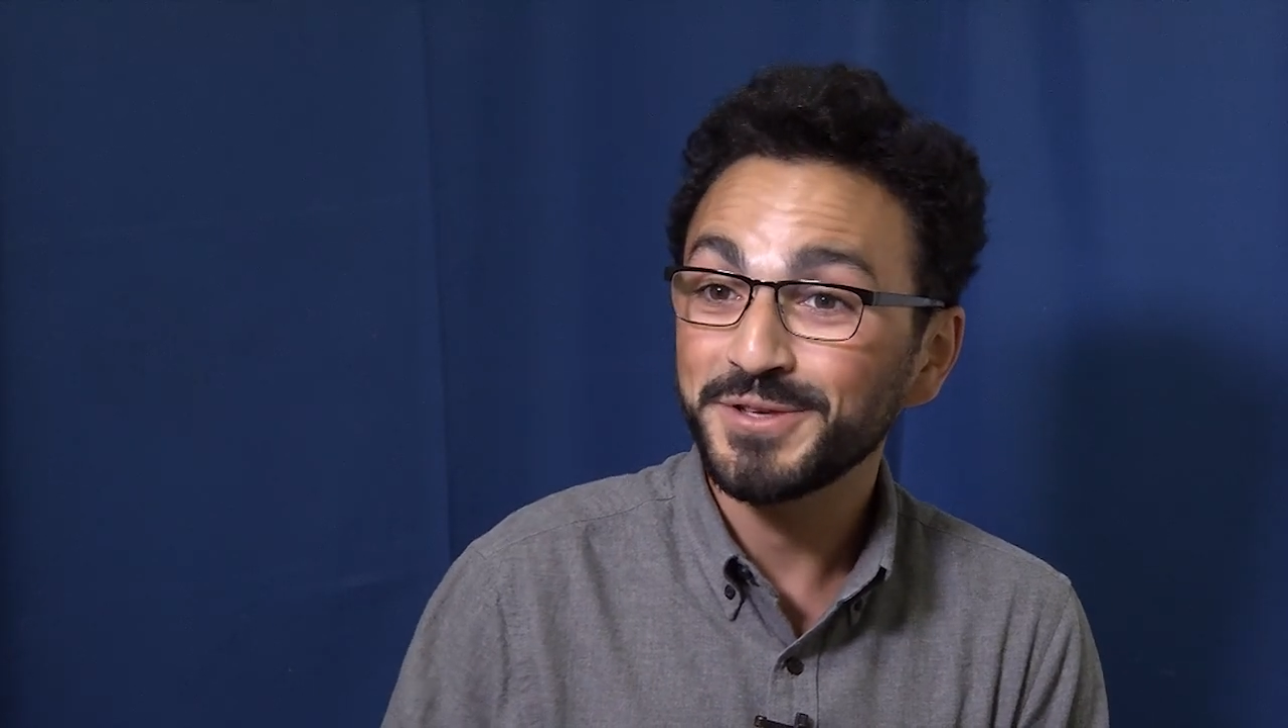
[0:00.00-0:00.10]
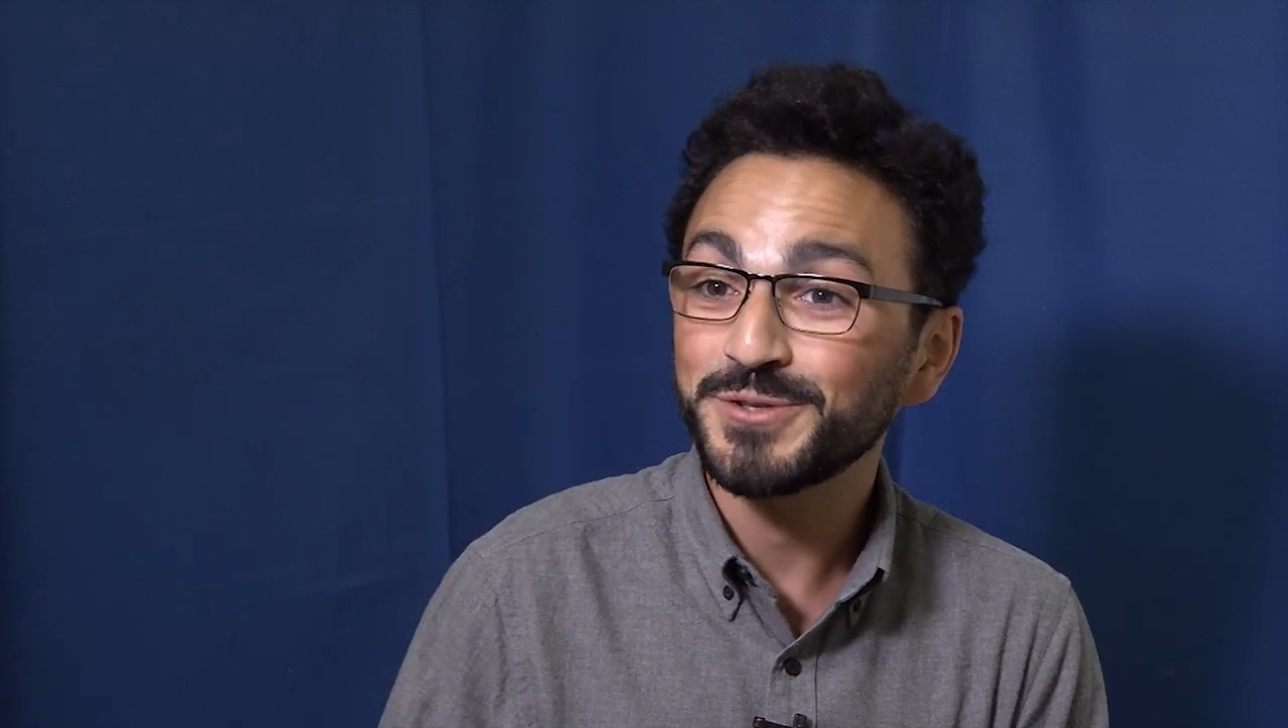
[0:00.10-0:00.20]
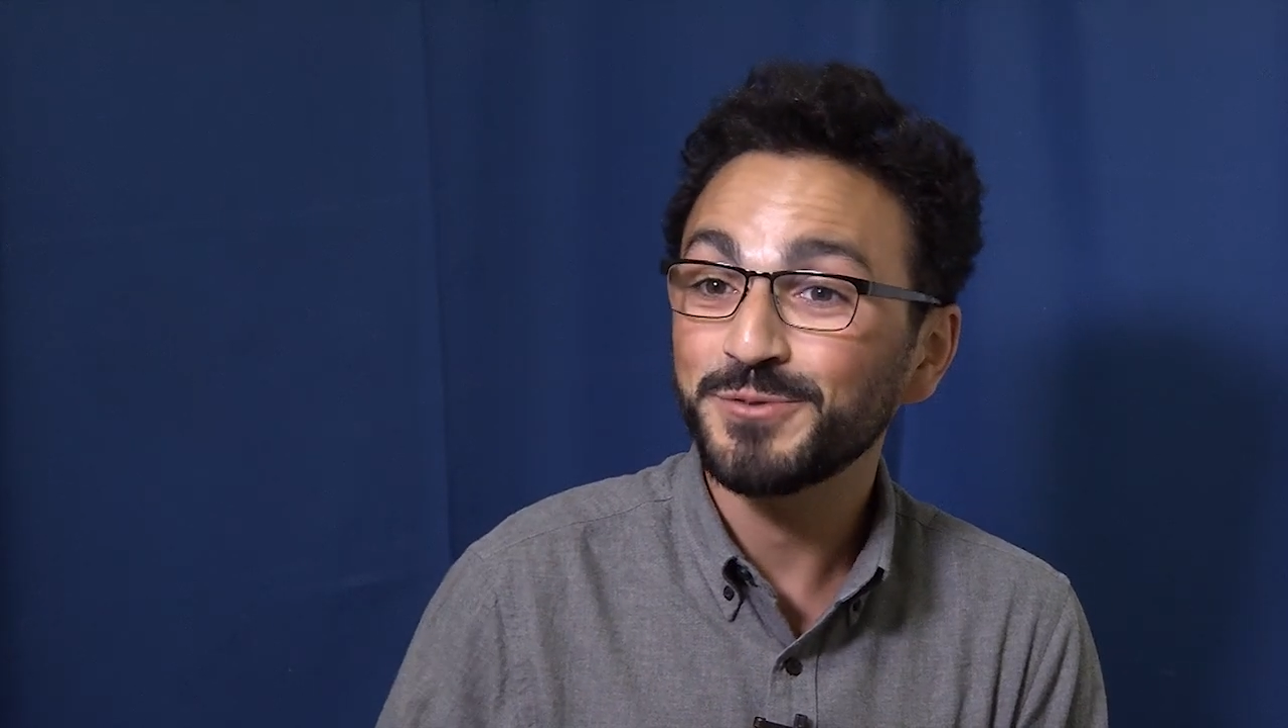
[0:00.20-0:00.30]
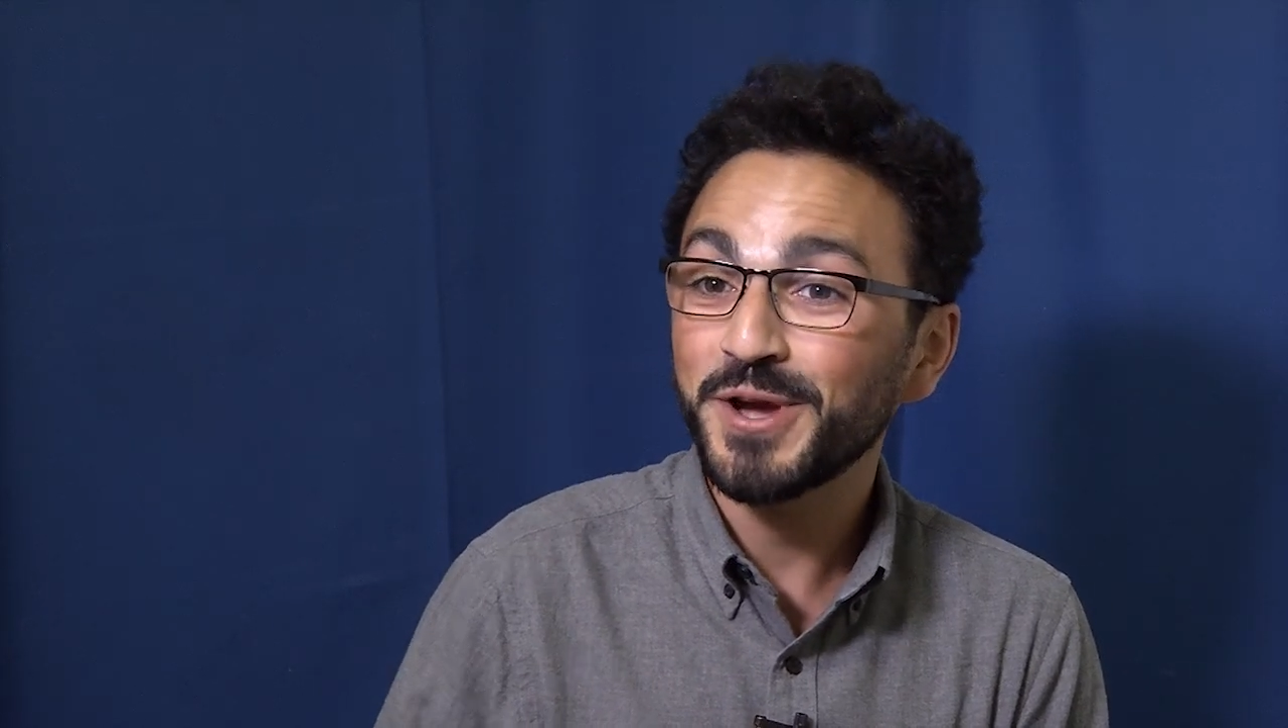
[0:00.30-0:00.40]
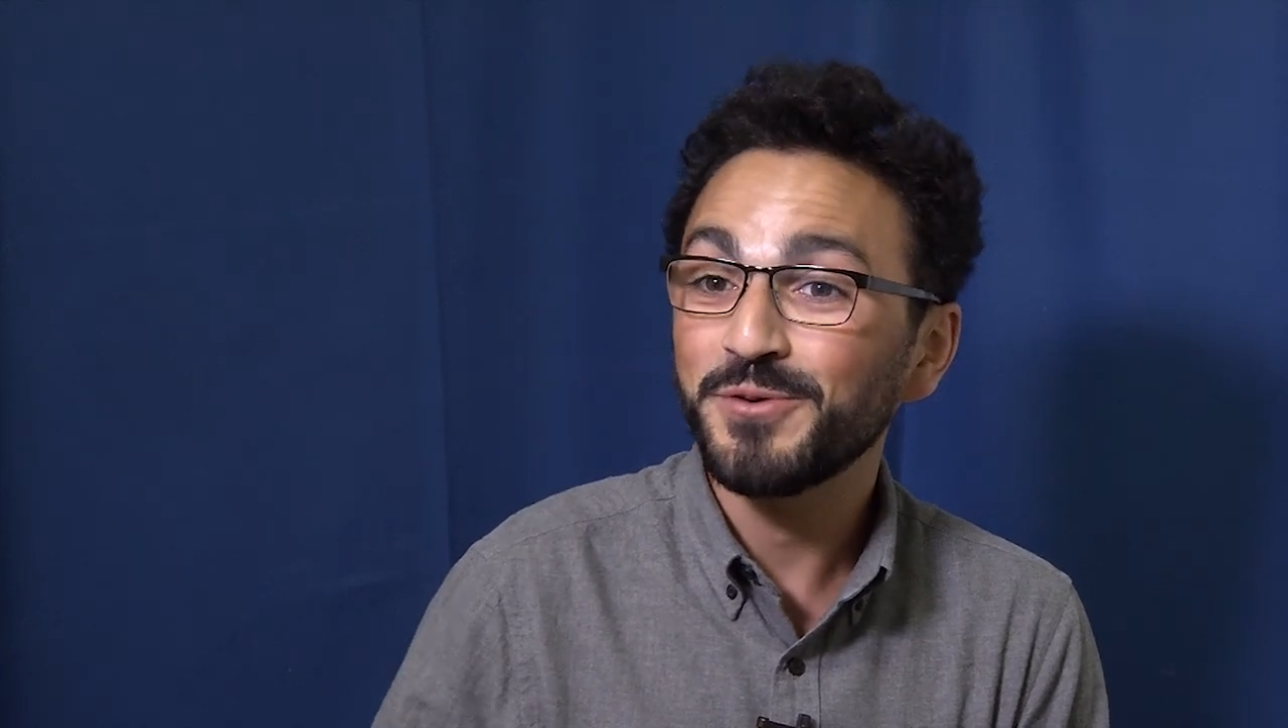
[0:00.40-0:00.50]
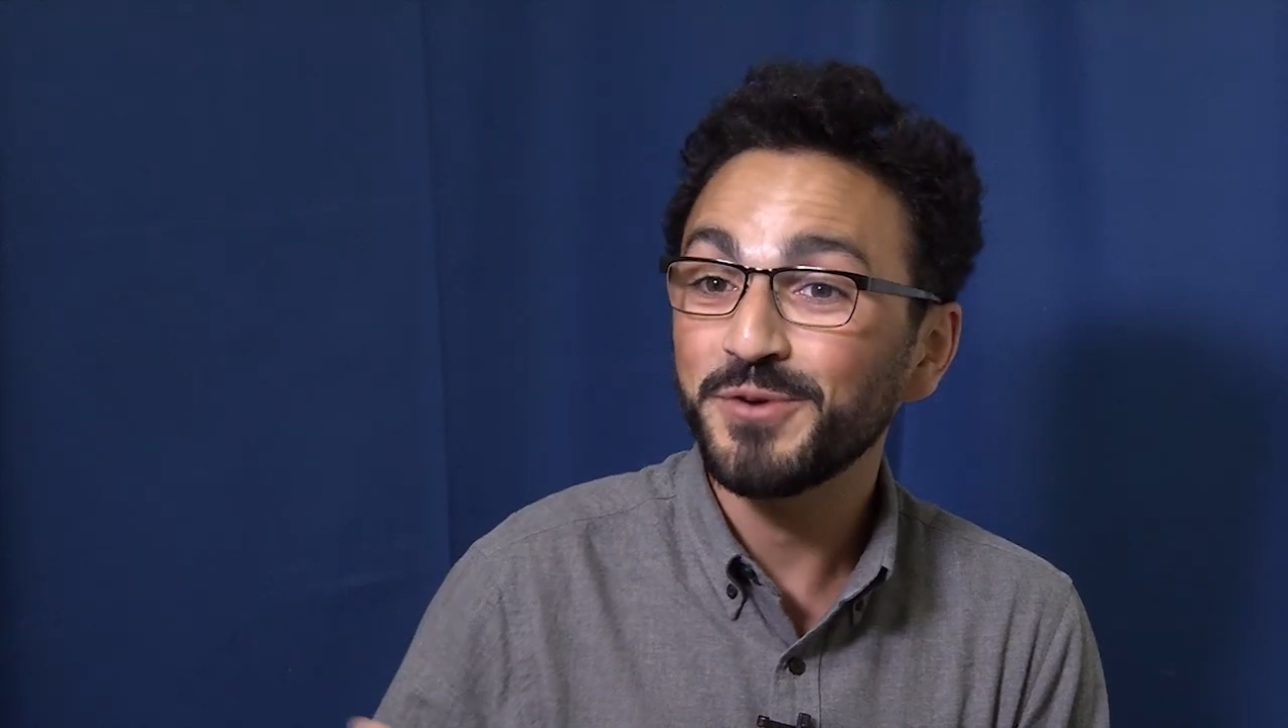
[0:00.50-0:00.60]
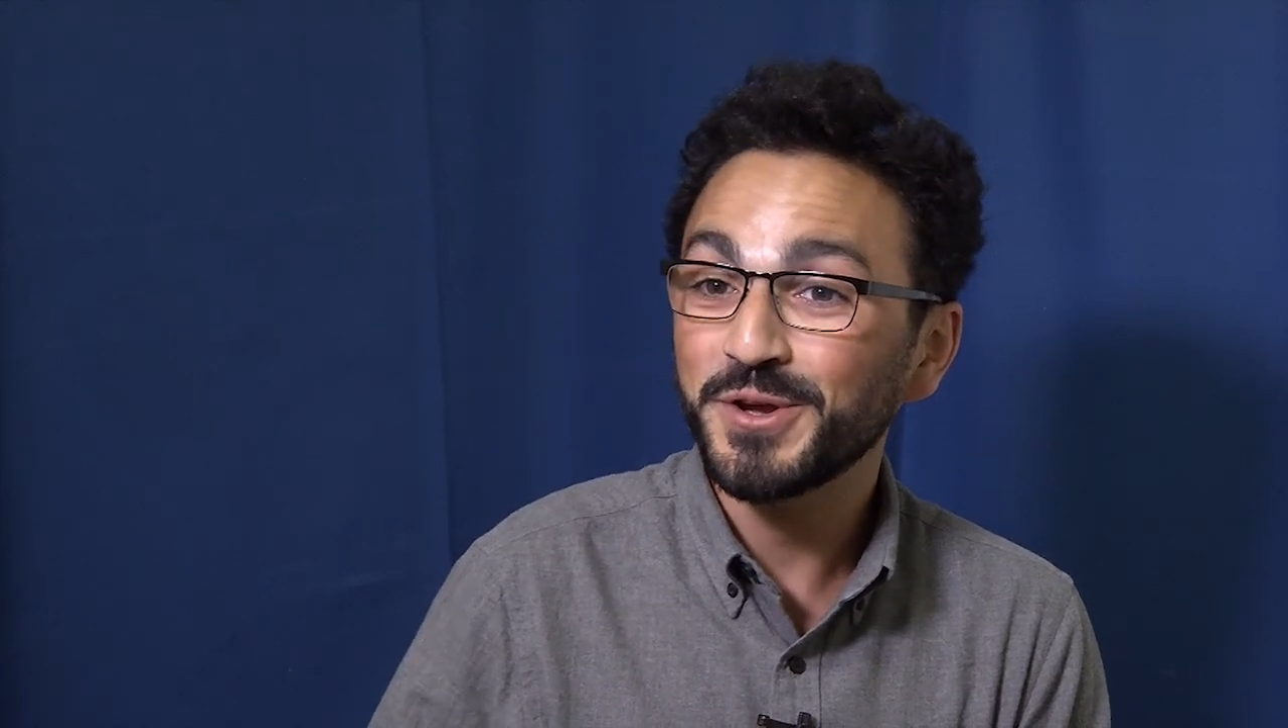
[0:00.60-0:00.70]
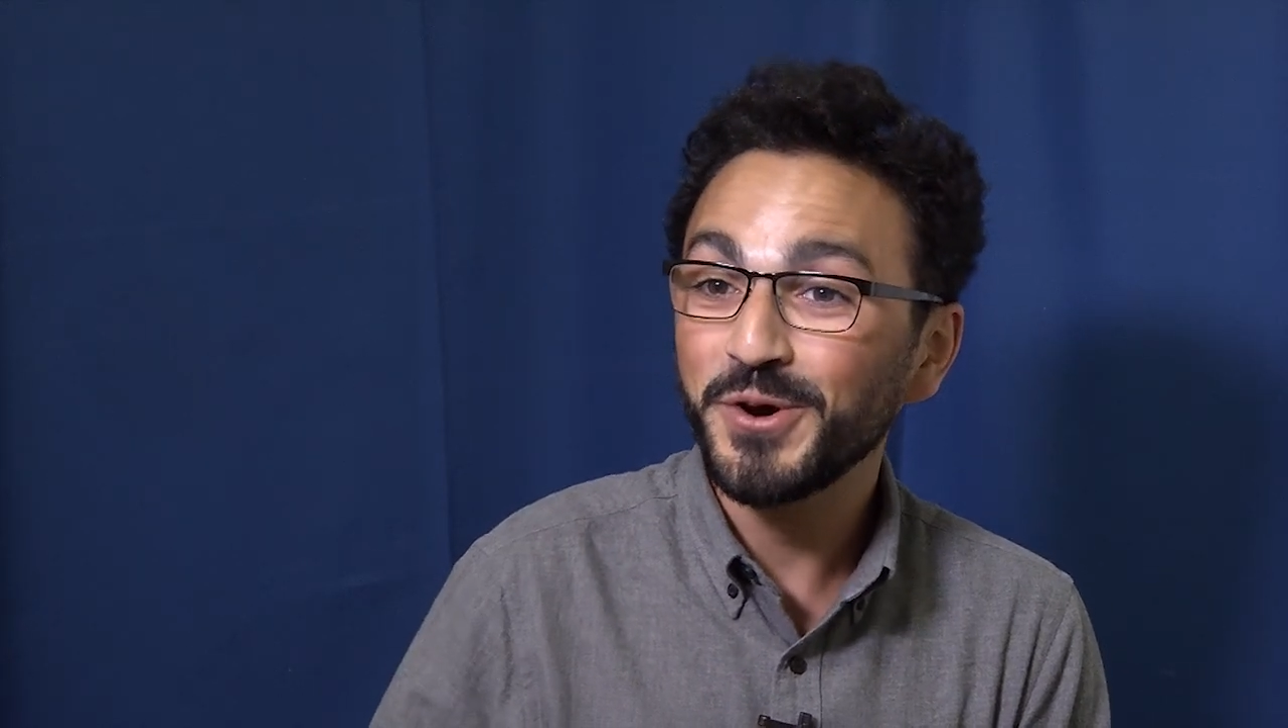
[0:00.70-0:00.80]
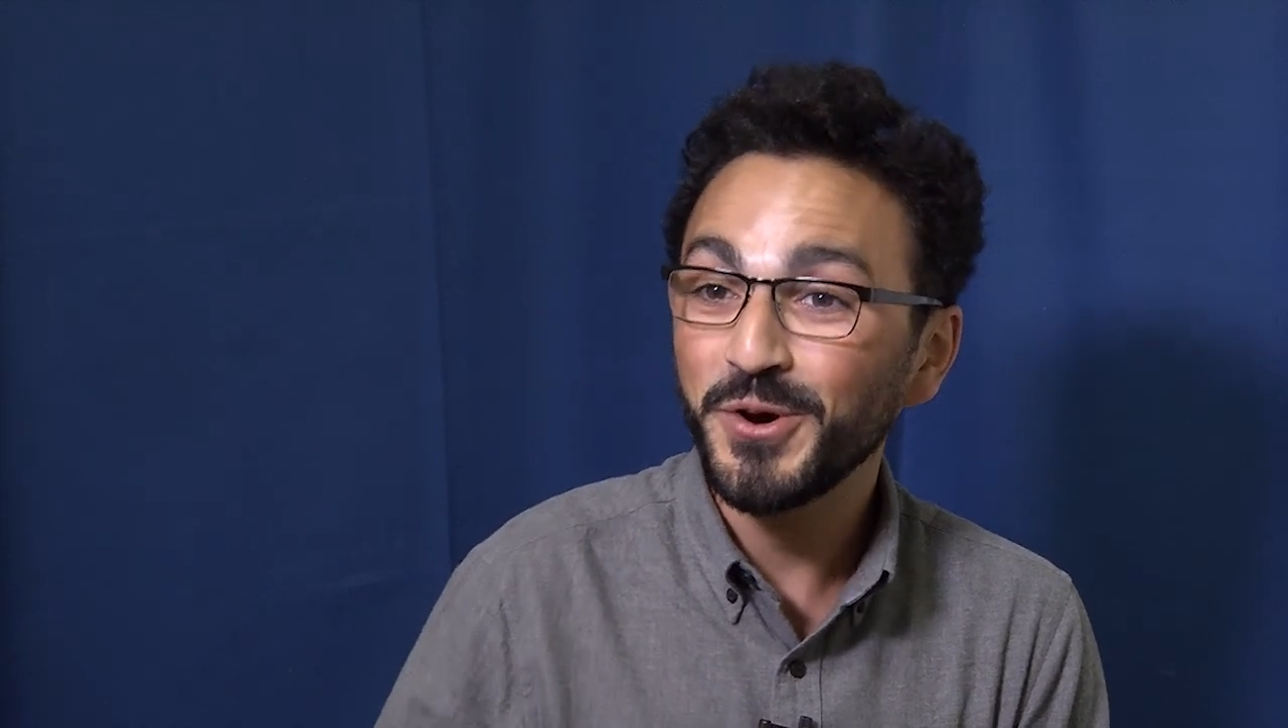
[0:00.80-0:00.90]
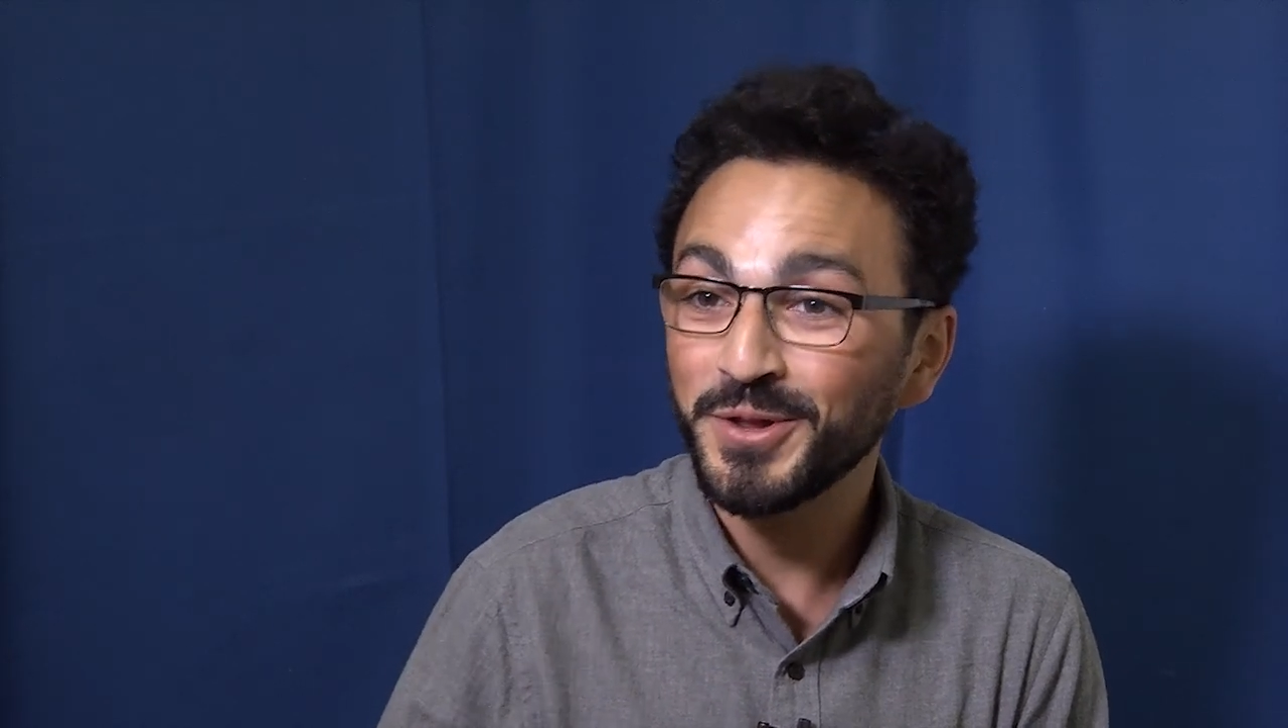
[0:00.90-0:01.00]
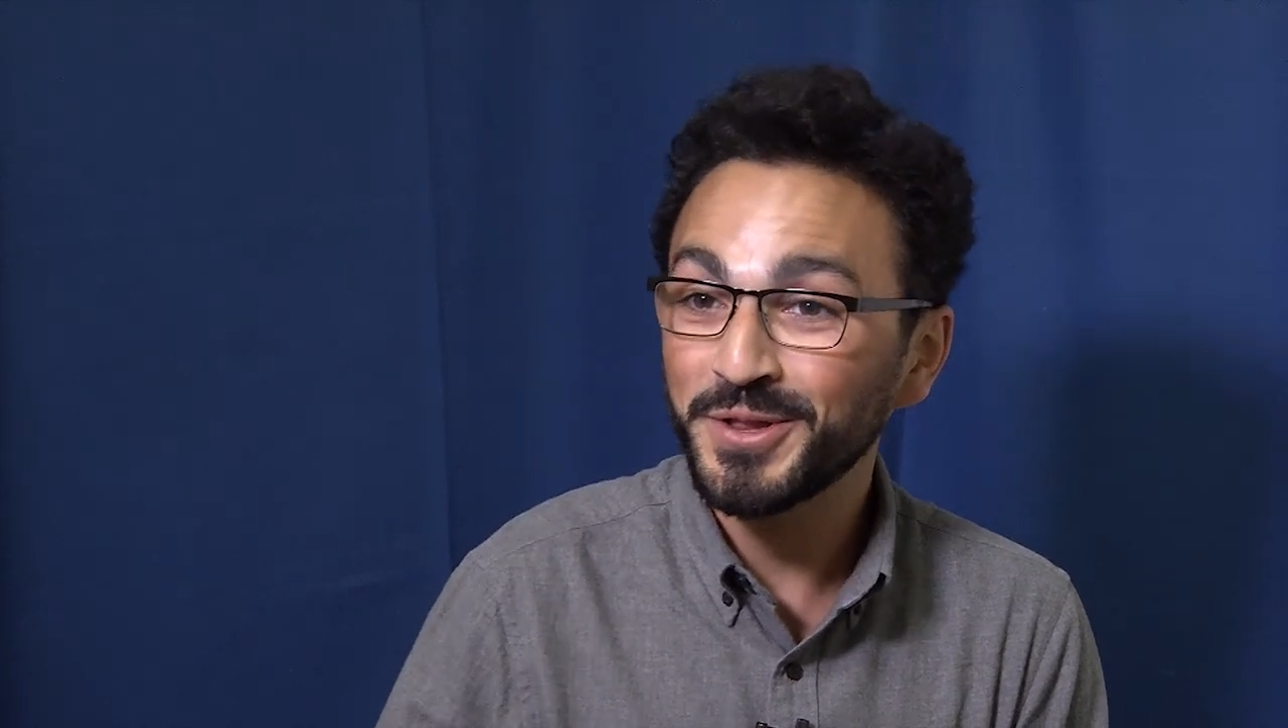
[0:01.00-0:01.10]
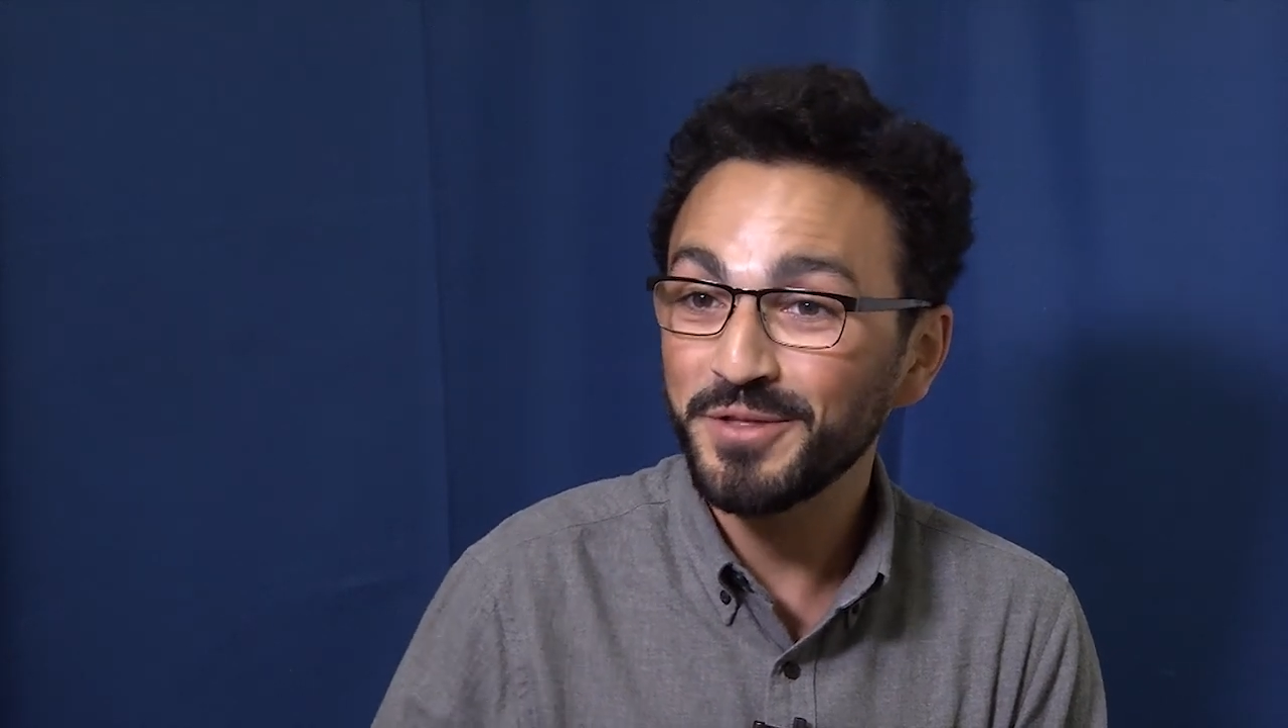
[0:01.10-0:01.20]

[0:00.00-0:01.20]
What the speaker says: why we call